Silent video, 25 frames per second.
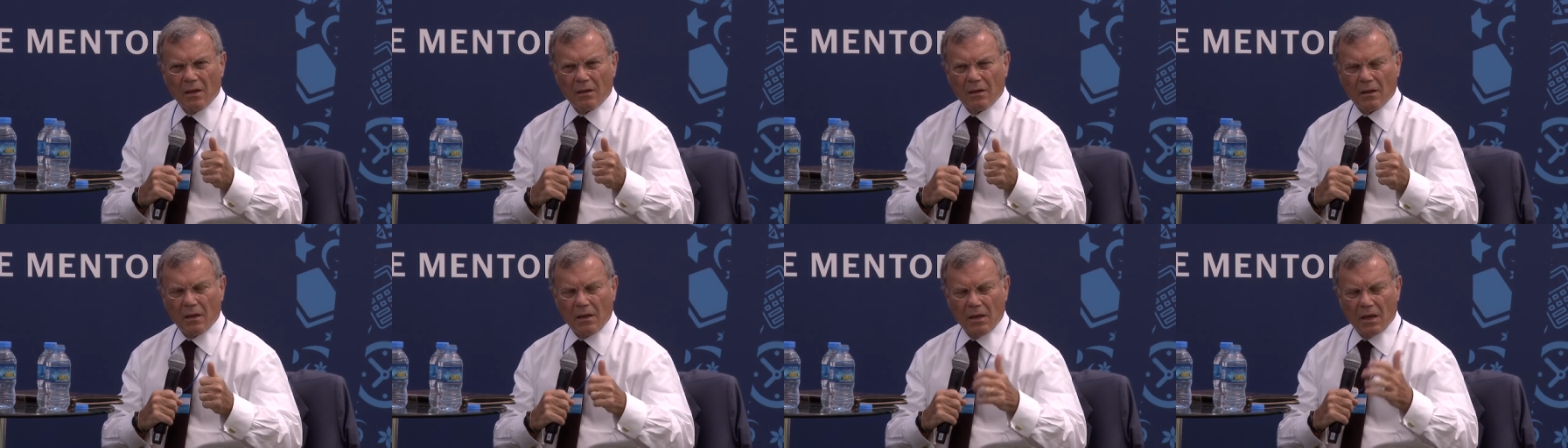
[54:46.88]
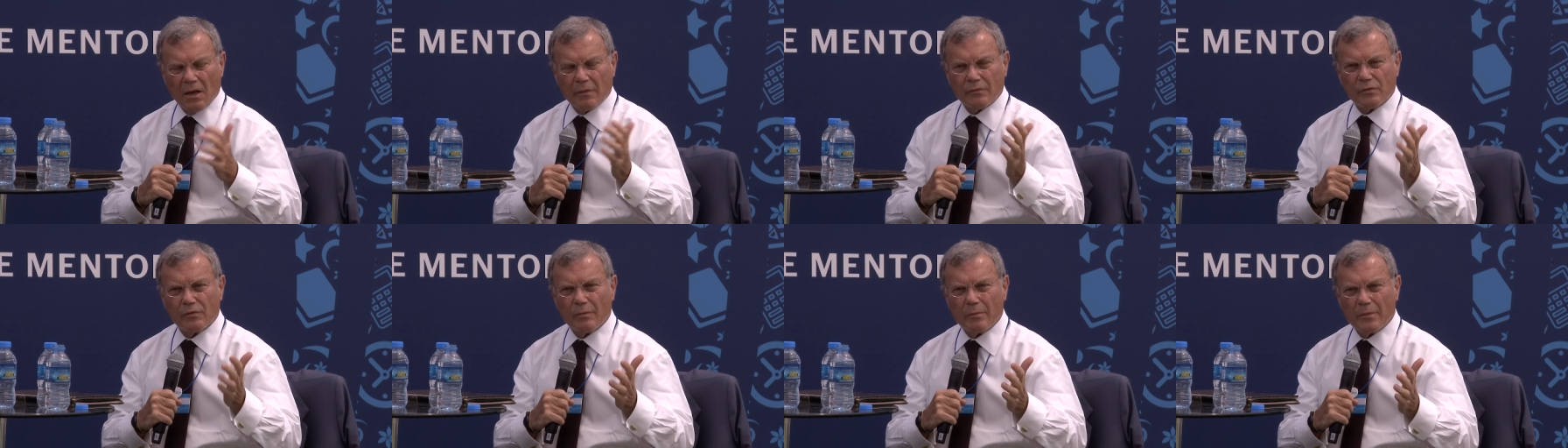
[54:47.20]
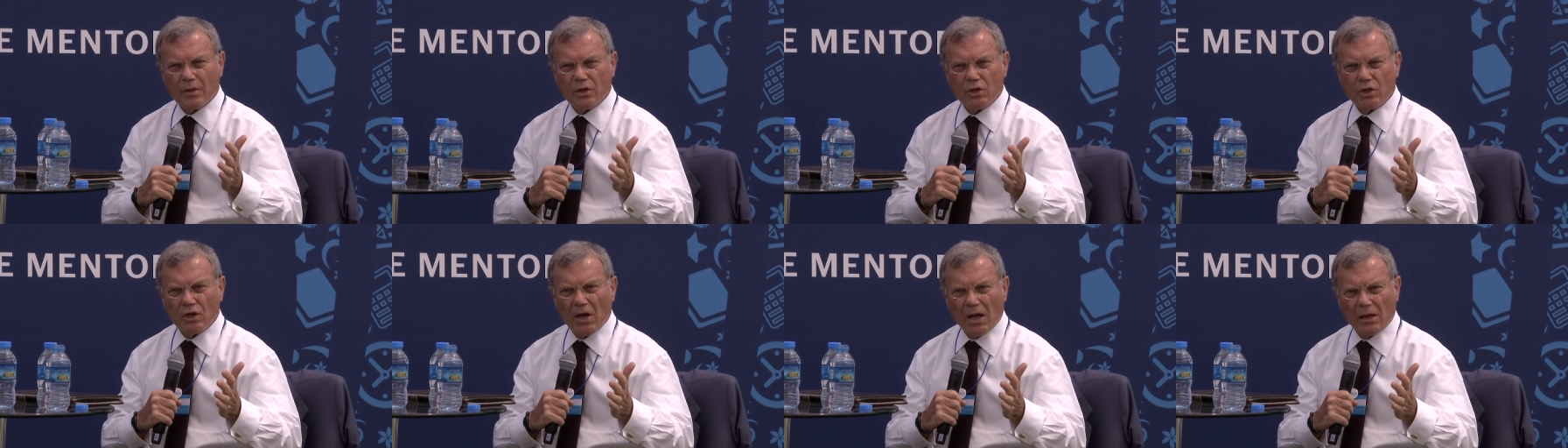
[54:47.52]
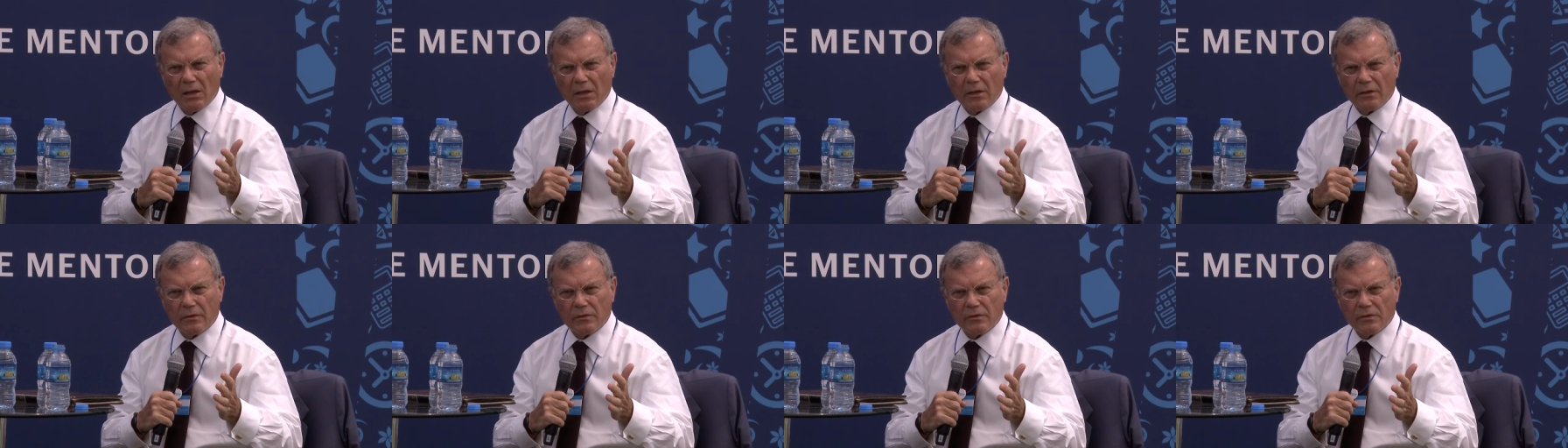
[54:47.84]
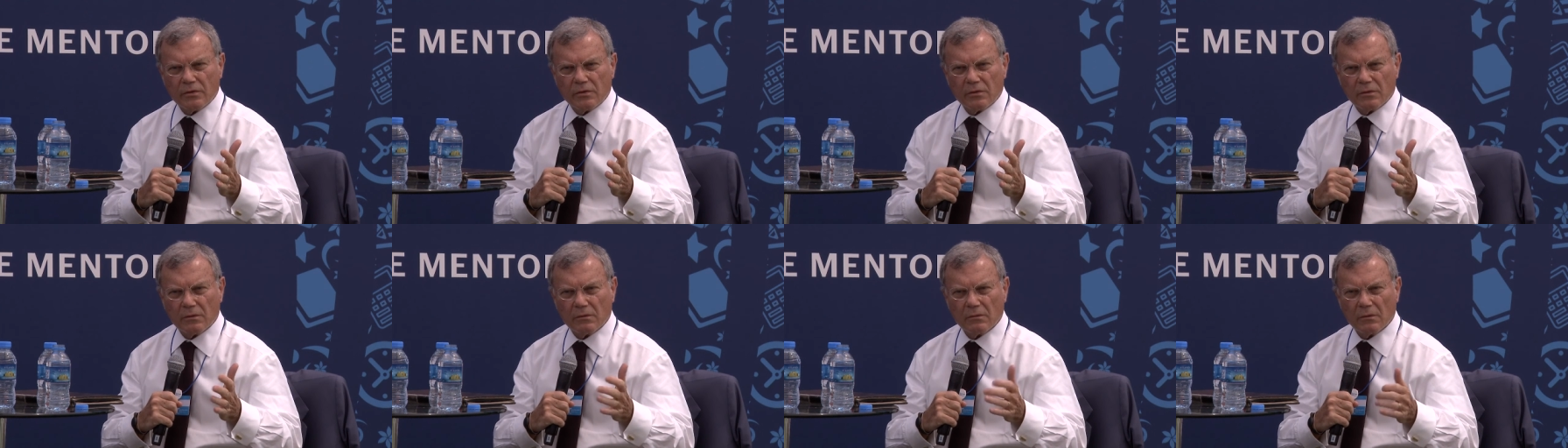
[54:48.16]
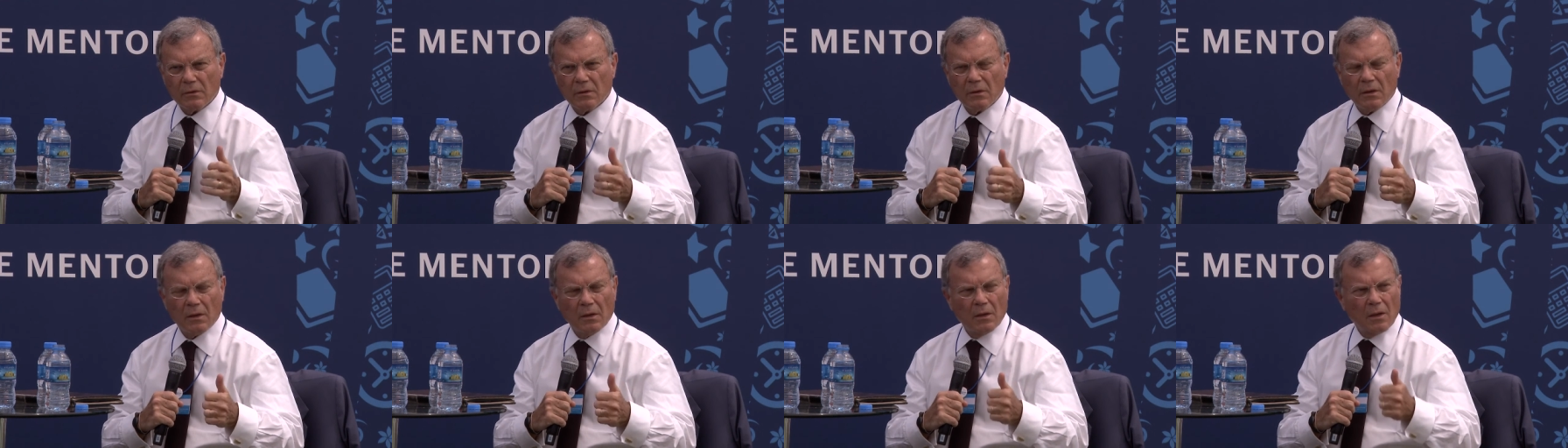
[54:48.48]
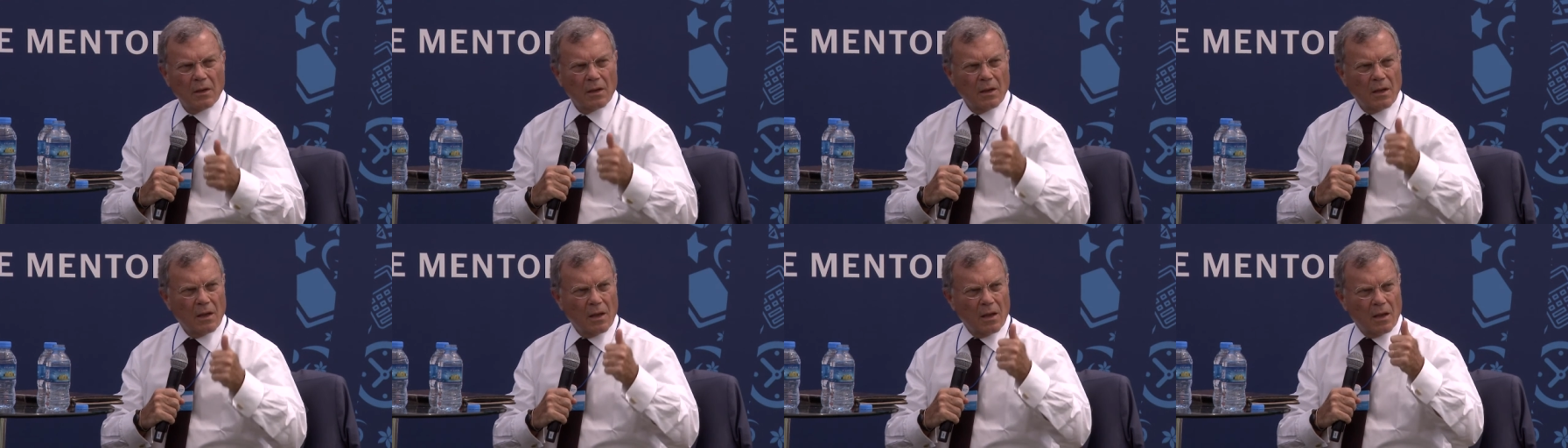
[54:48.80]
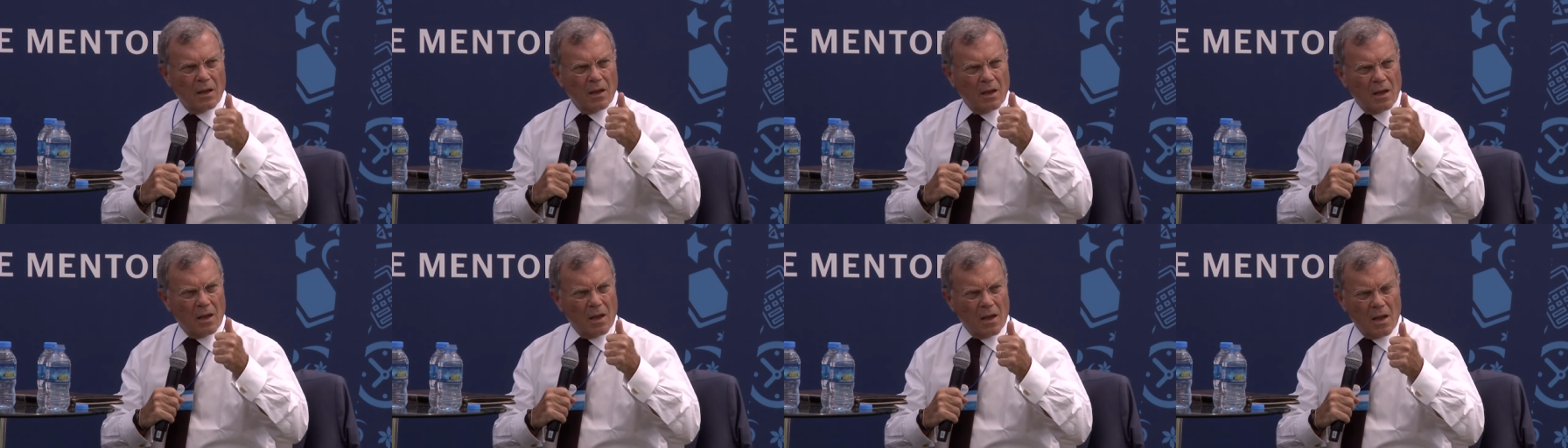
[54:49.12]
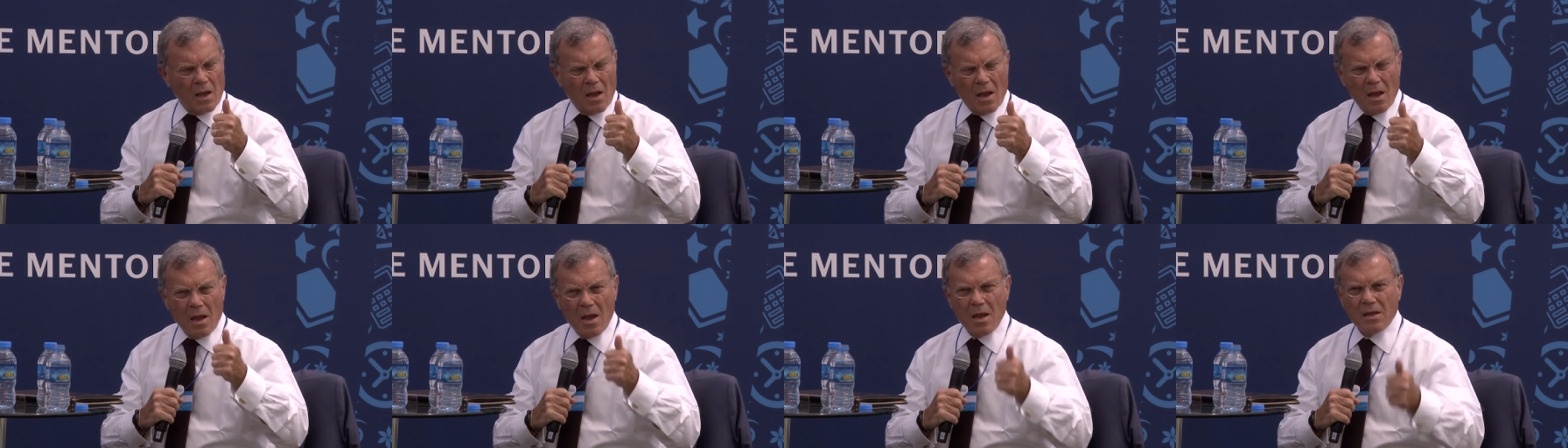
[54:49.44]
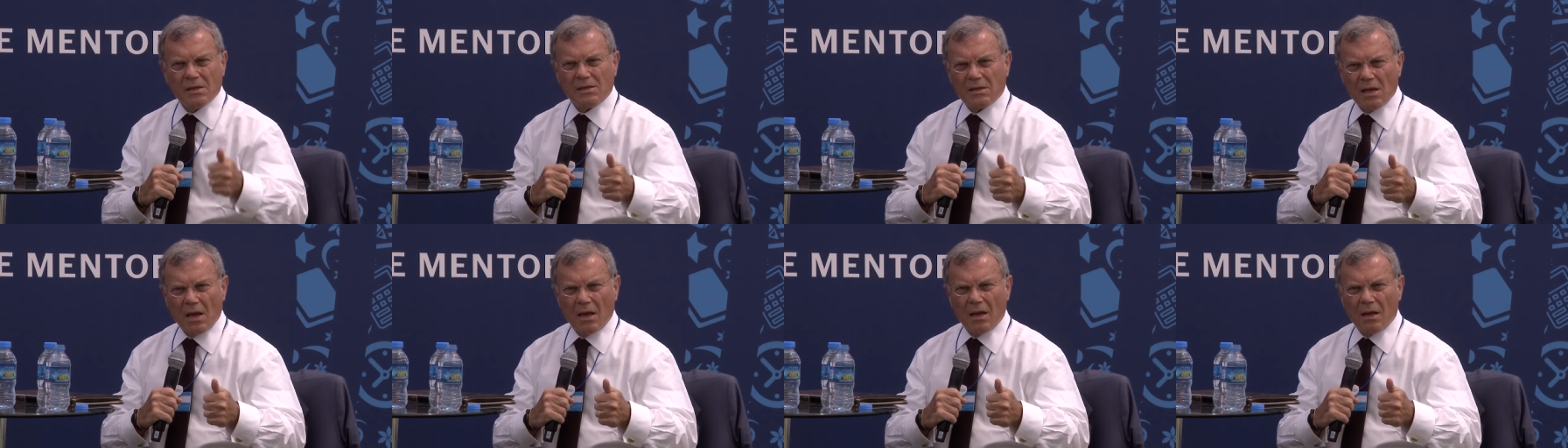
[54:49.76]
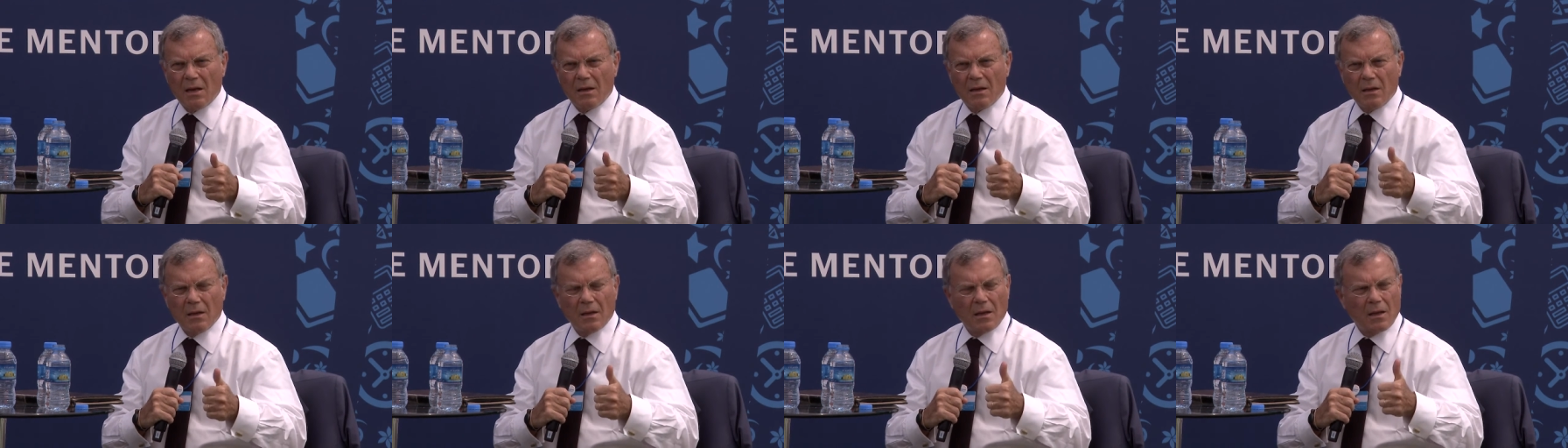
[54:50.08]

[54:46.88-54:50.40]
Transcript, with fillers: now he comes from the Shetlands, he said,